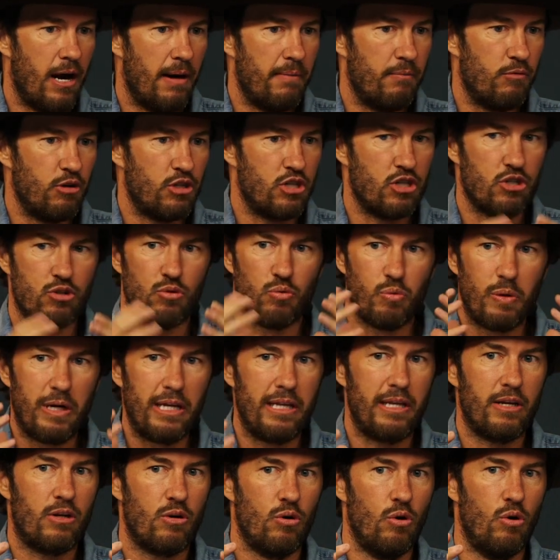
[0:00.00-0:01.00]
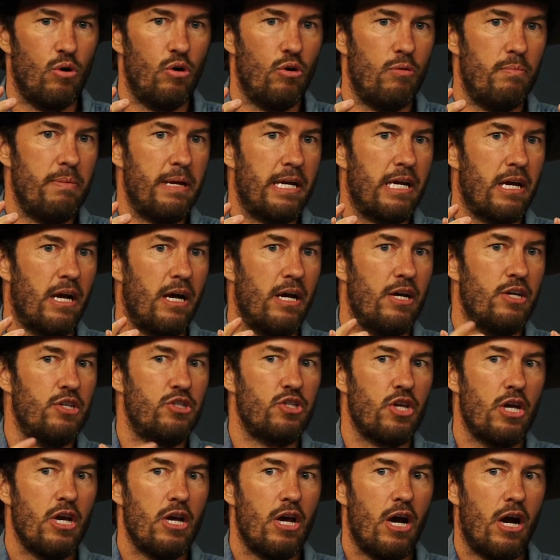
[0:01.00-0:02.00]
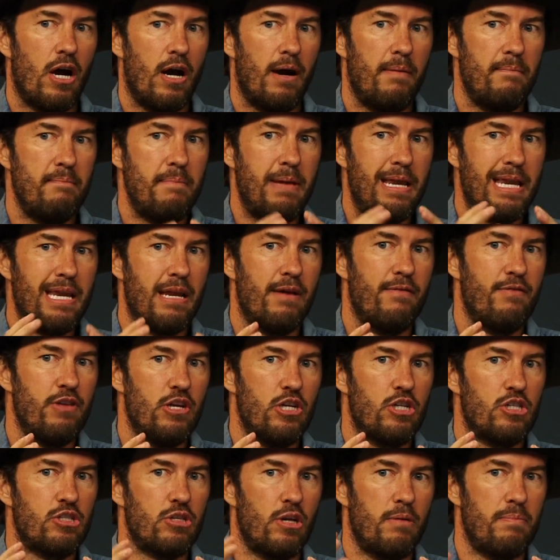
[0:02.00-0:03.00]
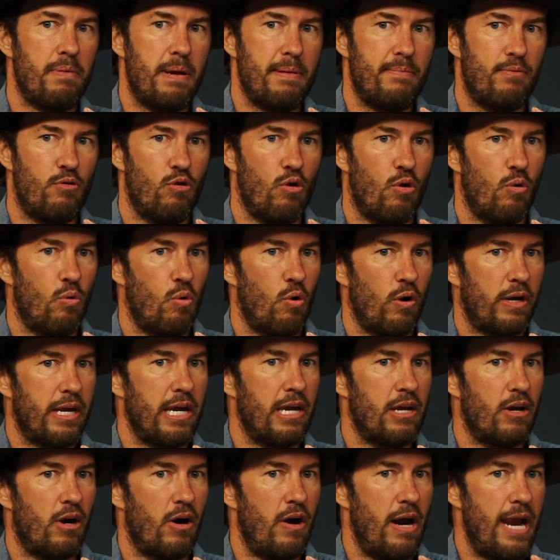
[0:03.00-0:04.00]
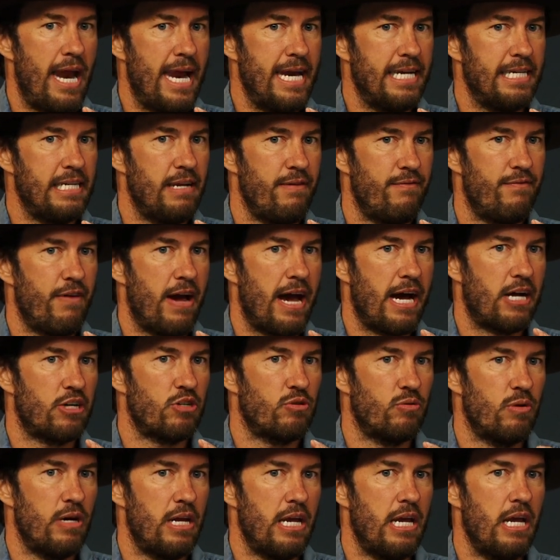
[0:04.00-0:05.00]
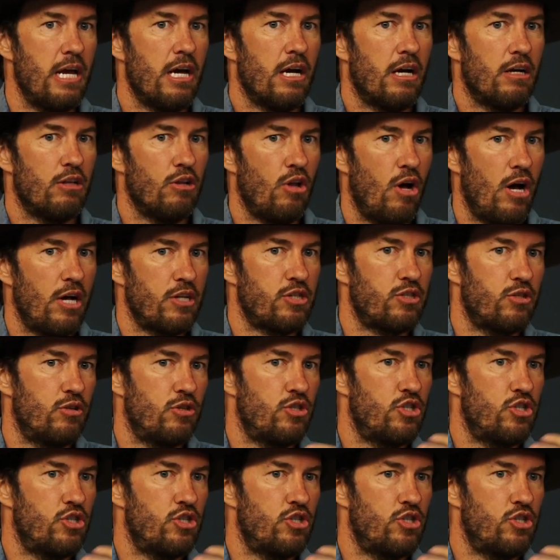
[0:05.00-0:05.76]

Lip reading: which is really cool because many of these people who are working in our Haiti factory lost their